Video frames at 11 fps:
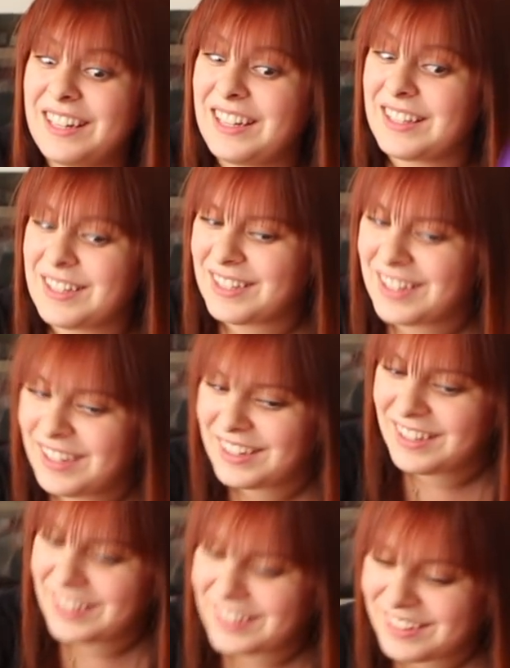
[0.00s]
It's,
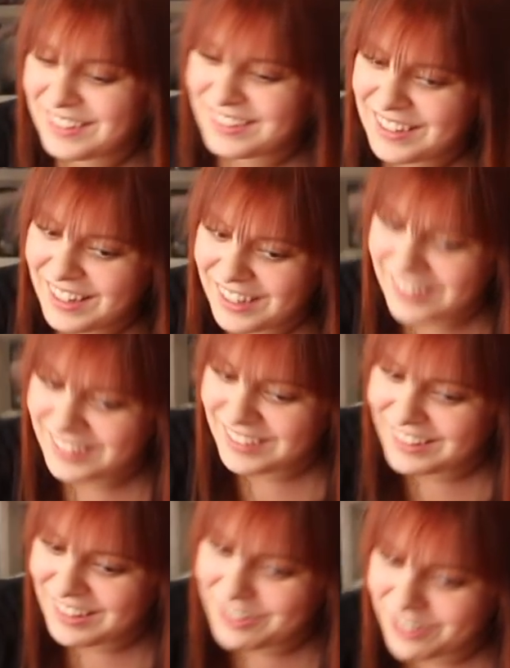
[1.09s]
uh, yeah,
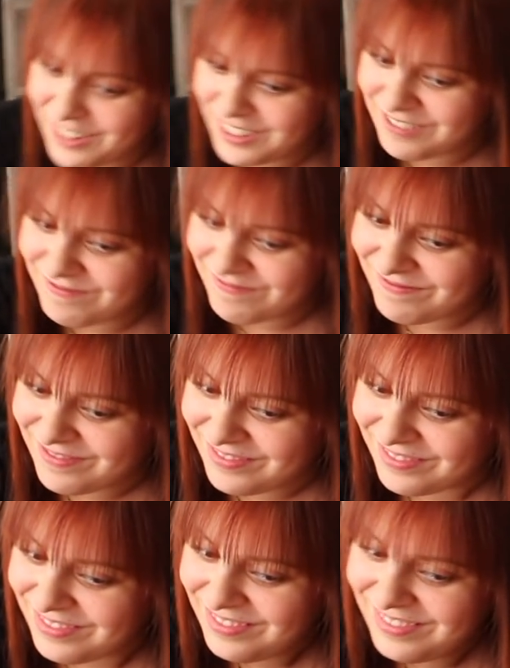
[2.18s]
these are,
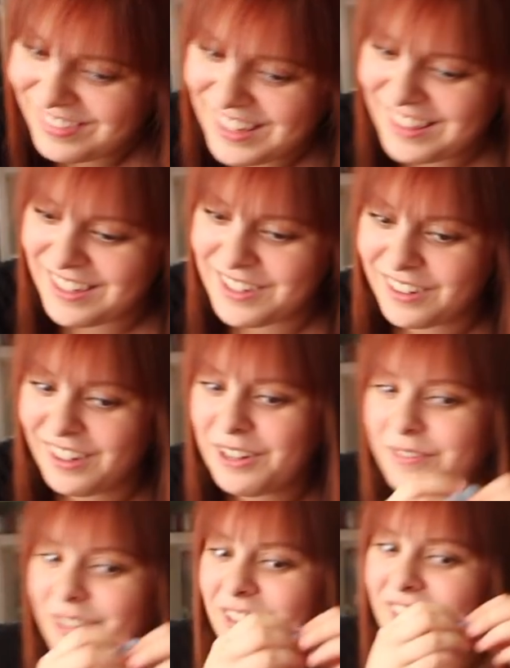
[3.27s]
these are
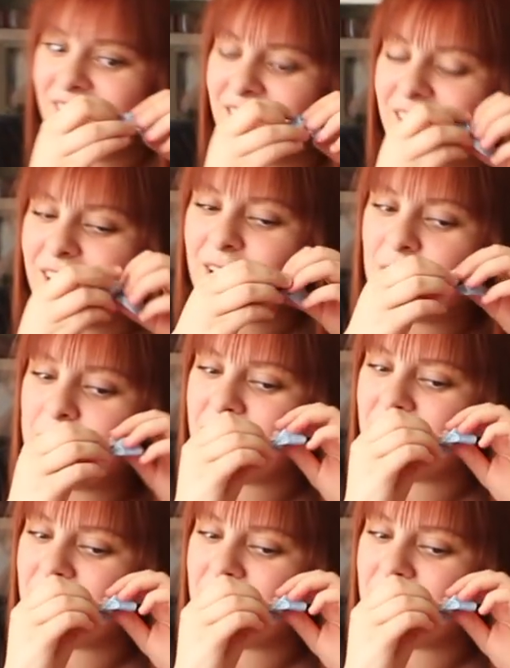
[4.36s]
awful. Oh,